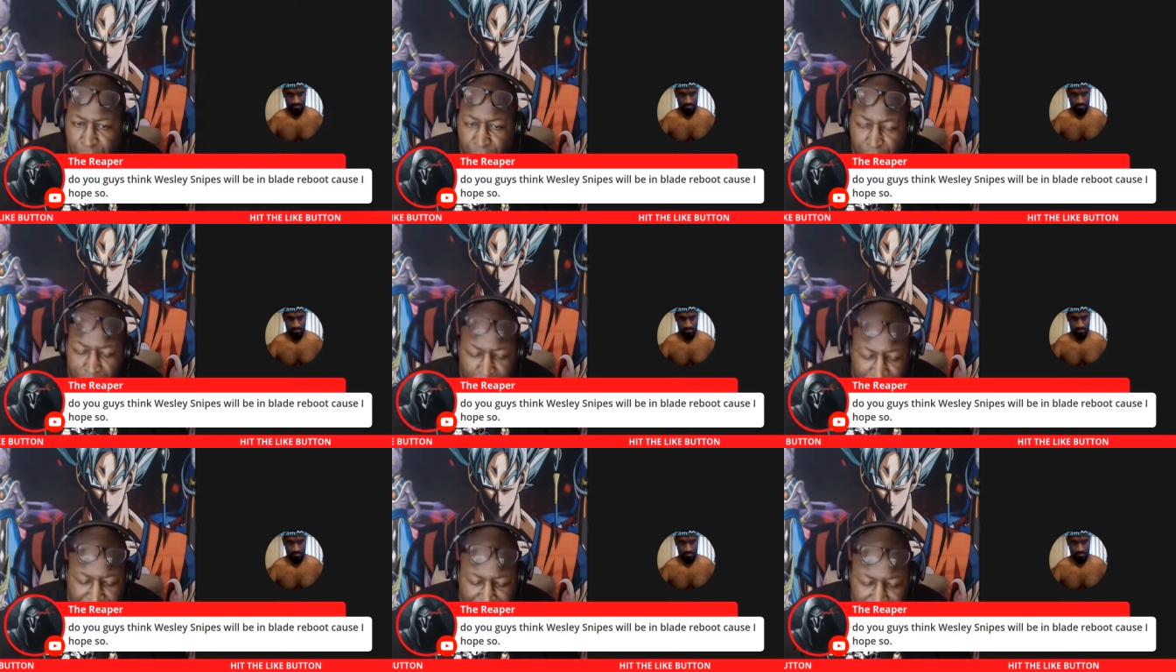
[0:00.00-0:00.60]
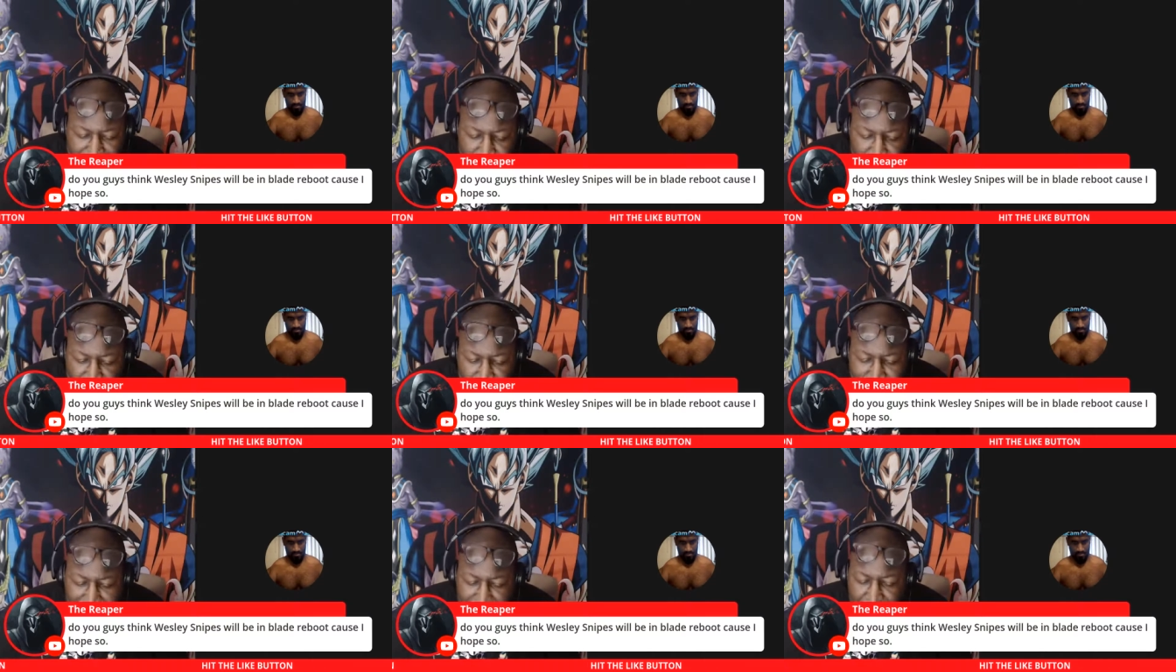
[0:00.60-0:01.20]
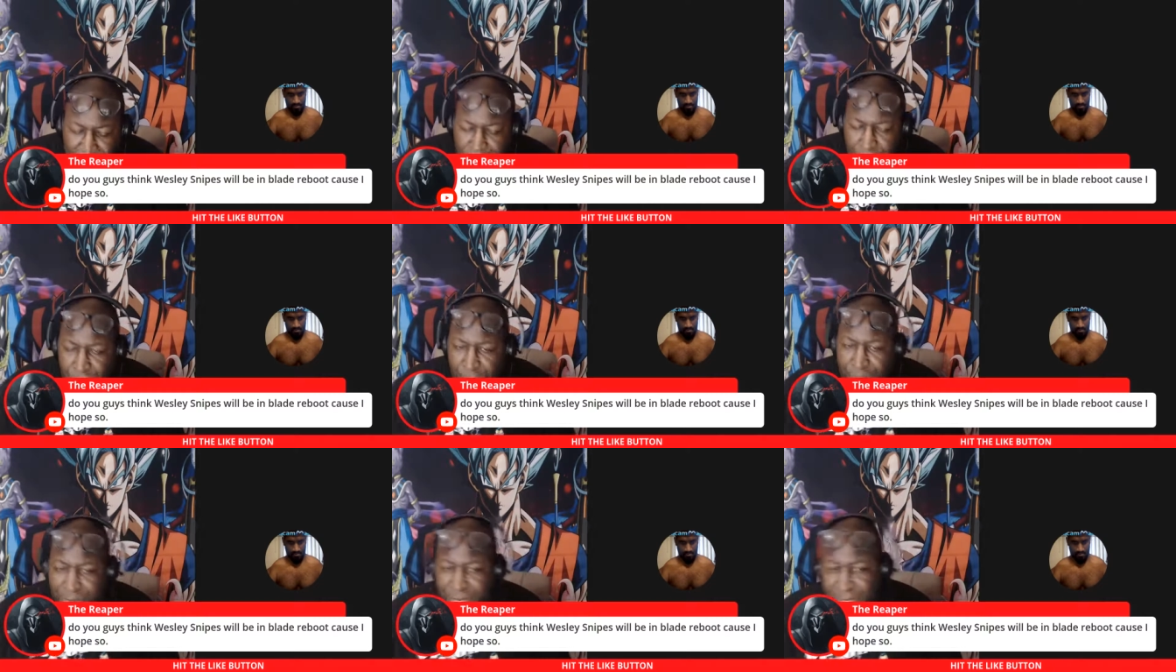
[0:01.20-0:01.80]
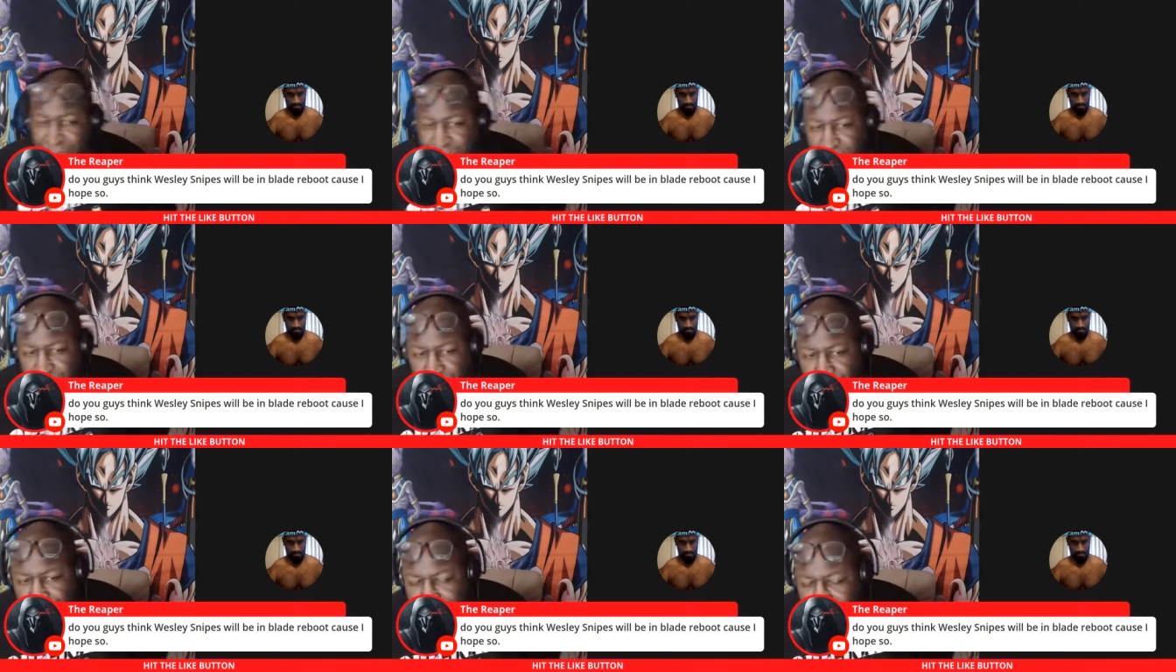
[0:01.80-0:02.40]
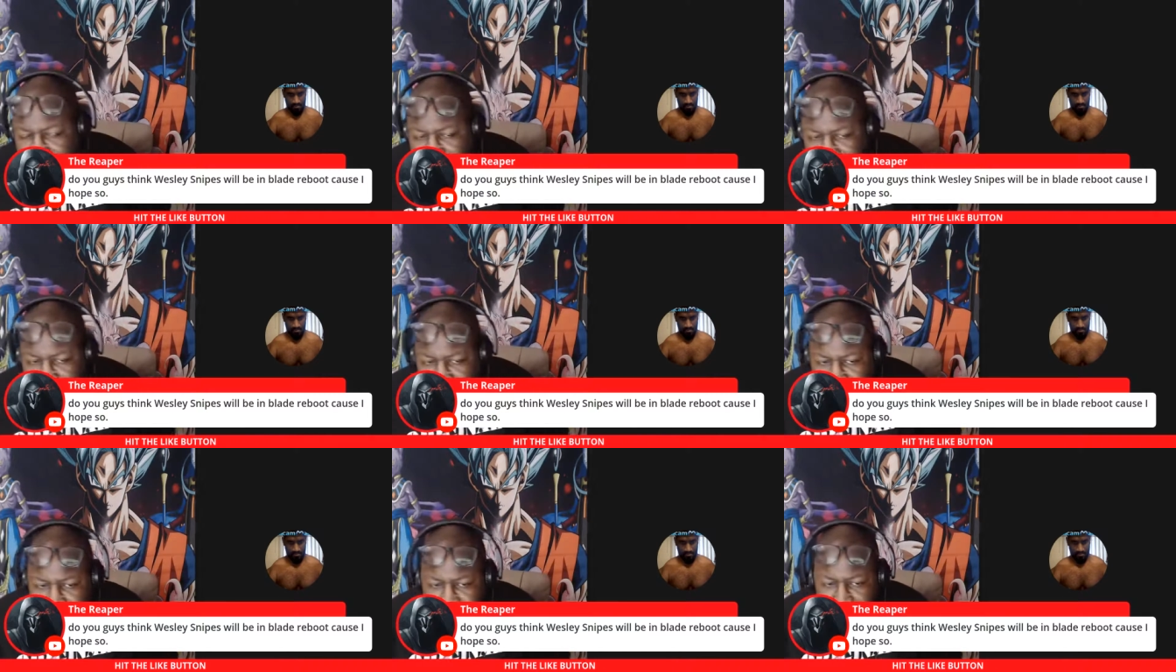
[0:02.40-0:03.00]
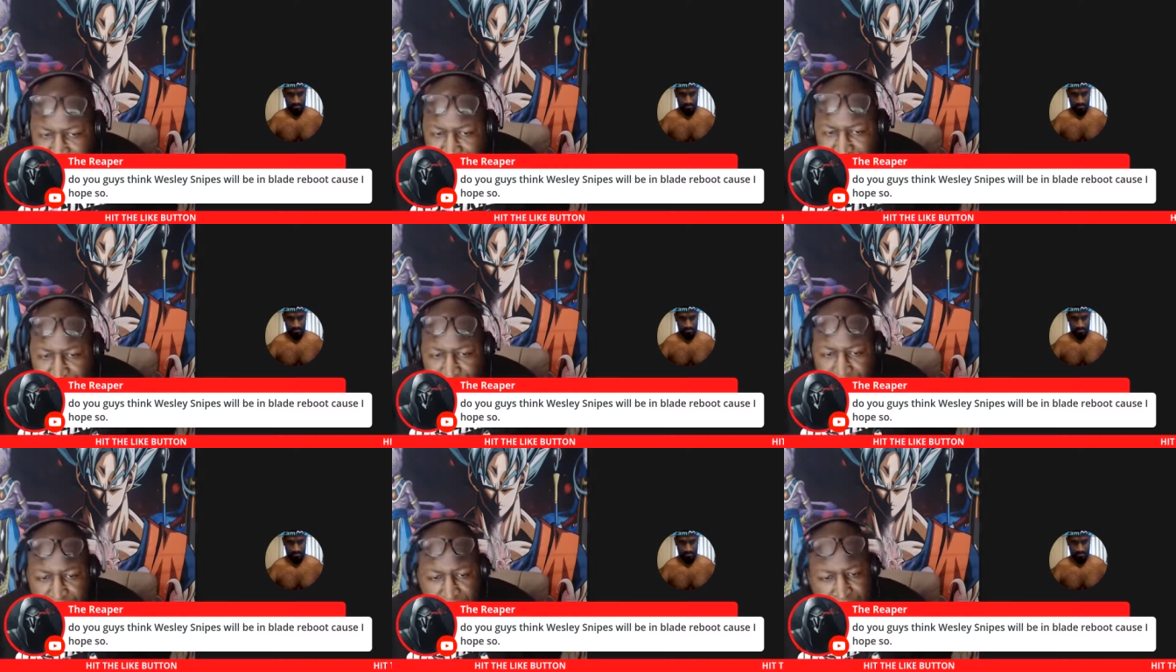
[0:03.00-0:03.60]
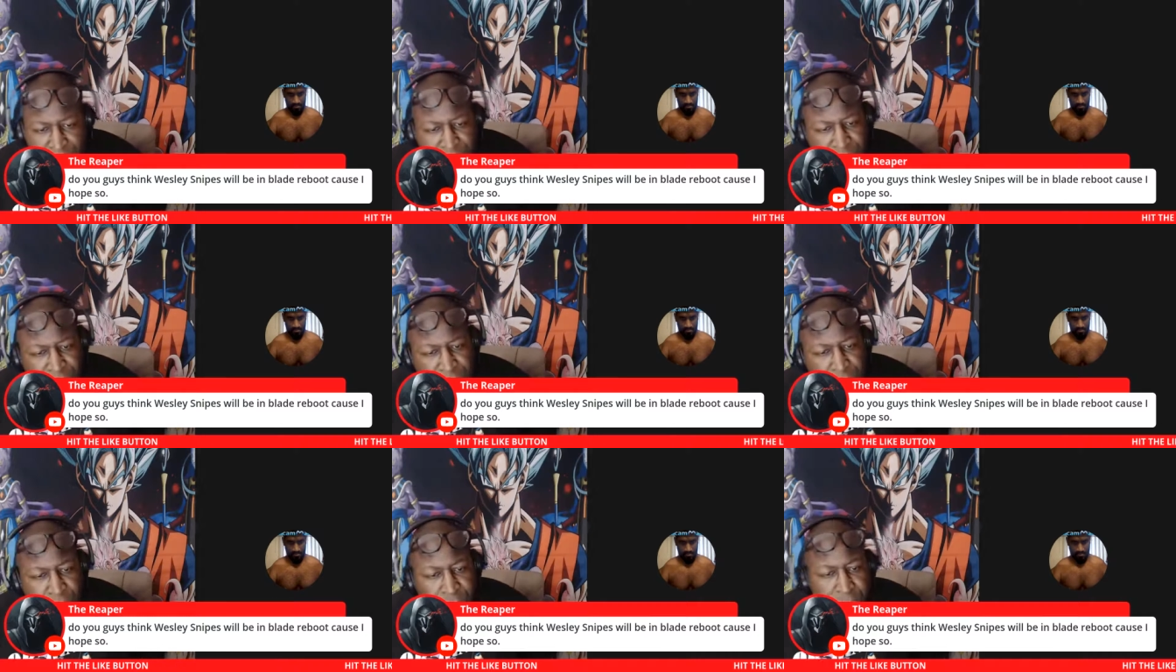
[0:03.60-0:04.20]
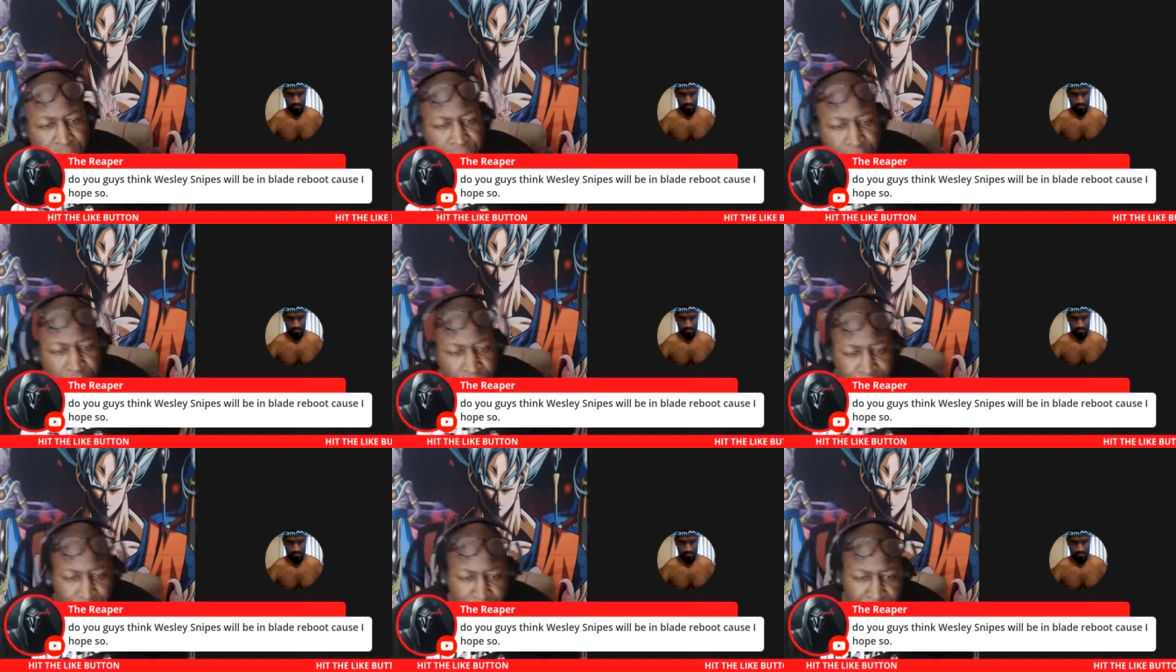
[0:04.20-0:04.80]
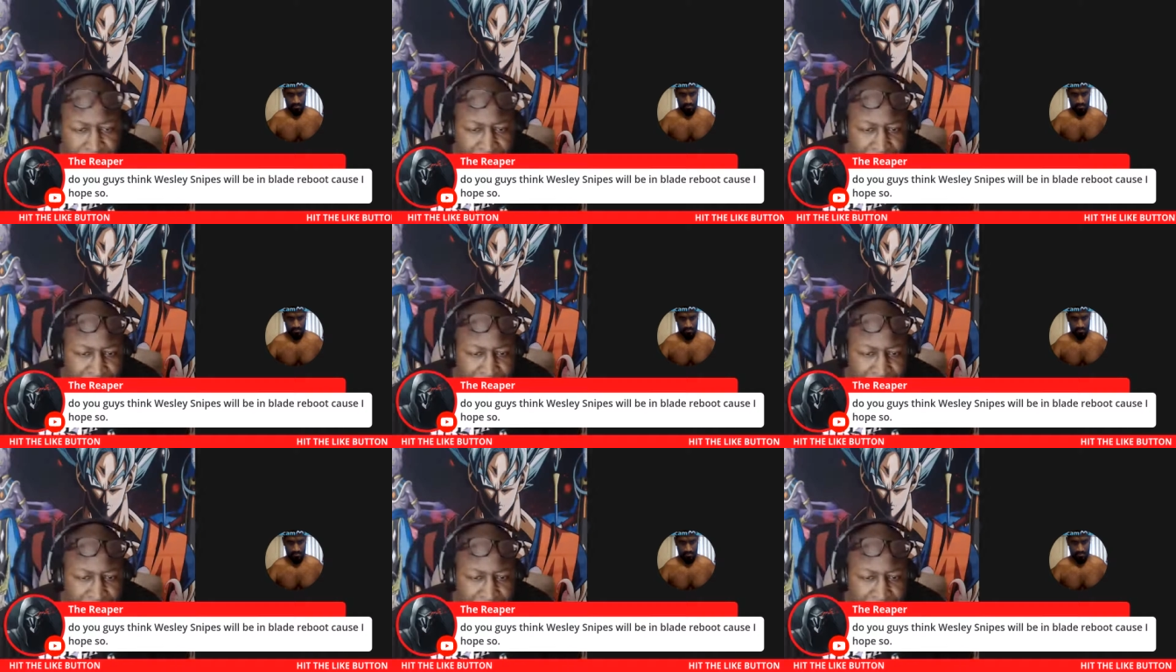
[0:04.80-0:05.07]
Be able to back up your opinions. So we're gonna have an in-depth discussion tomorrow night.